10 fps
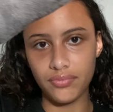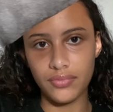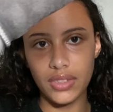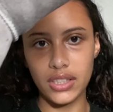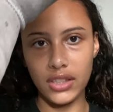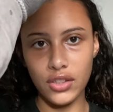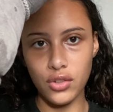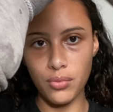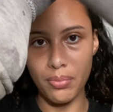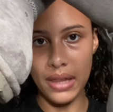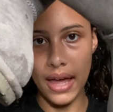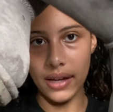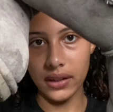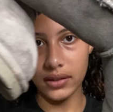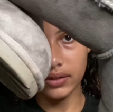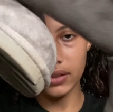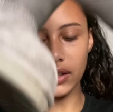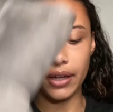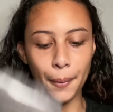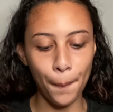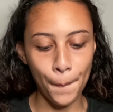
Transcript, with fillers: Like the little black, okay.